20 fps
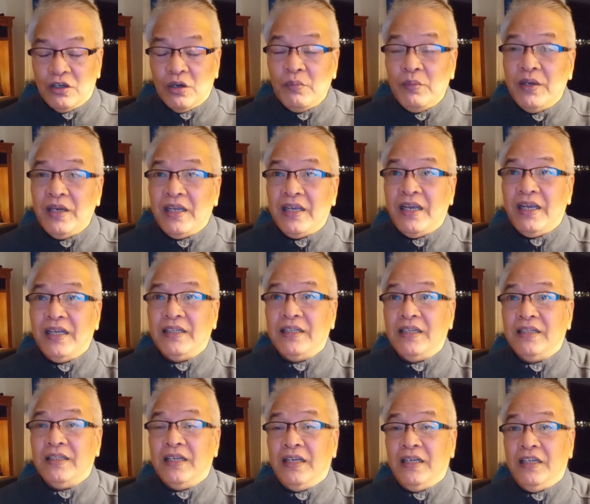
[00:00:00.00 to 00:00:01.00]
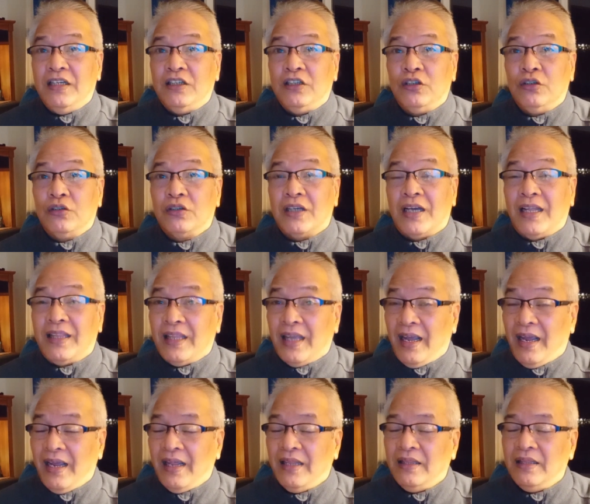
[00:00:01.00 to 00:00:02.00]
communicating the issues at
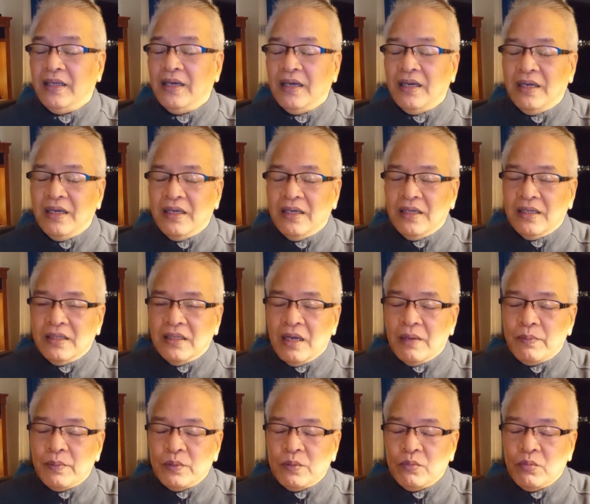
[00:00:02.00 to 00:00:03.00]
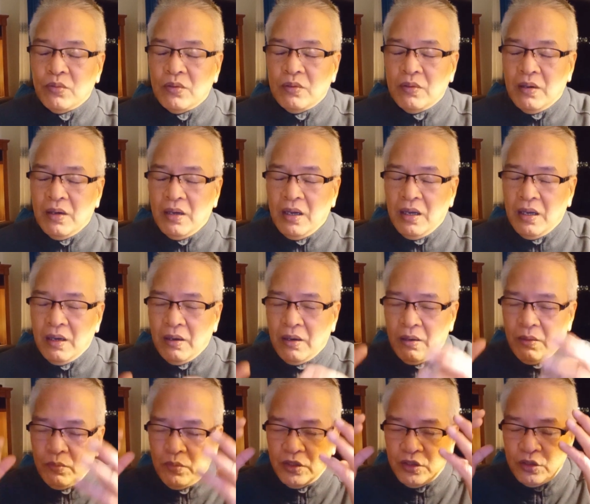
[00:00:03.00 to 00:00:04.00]
hand. Dapat po,
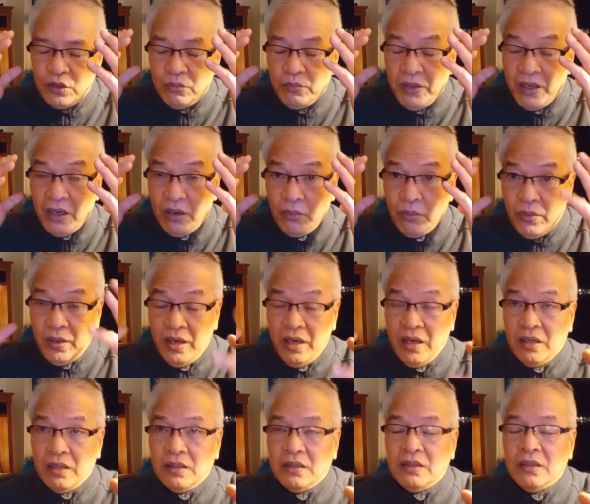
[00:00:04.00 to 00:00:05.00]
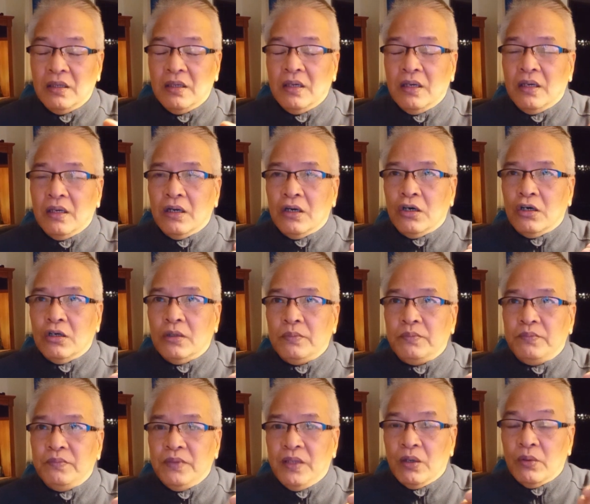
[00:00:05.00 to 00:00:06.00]
we should be aware of
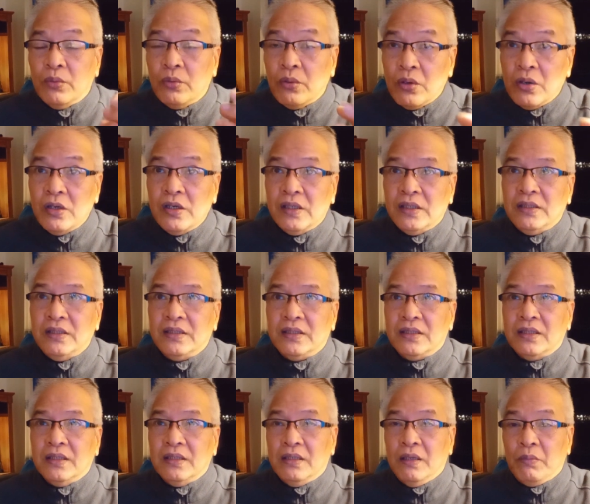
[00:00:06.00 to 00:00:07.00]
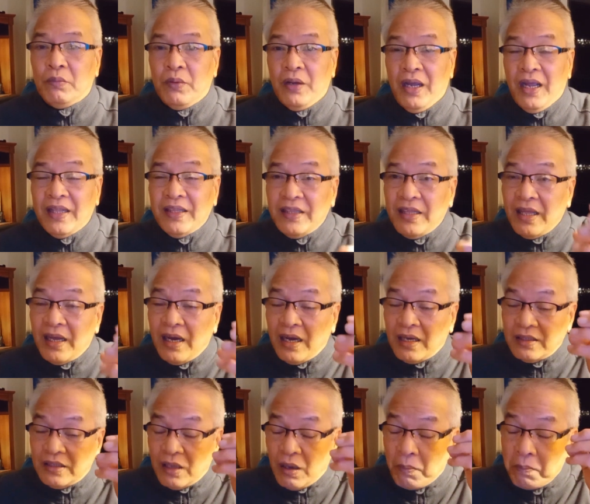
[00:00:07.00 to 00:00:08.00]
the words, no po, and
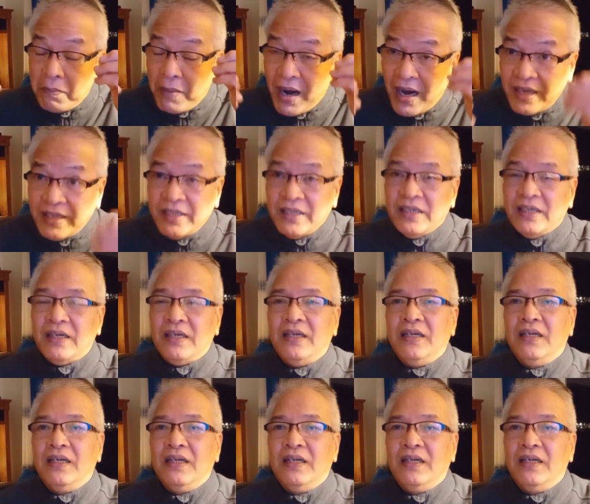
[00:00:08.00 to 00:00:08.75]
the manner